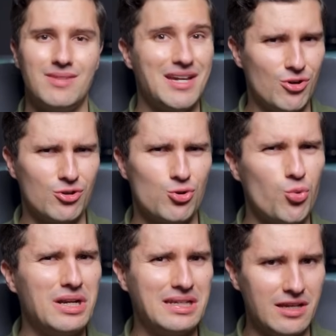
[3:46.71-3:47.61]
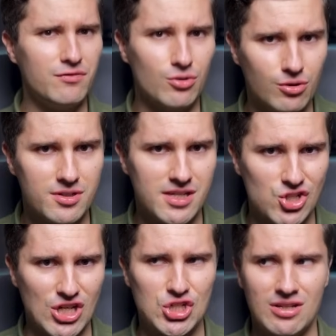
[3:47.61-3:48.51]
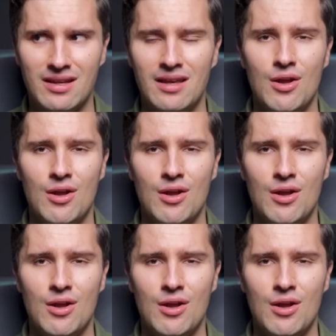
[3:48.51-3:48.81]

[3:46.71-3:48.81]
In order to really give you a good suggestion,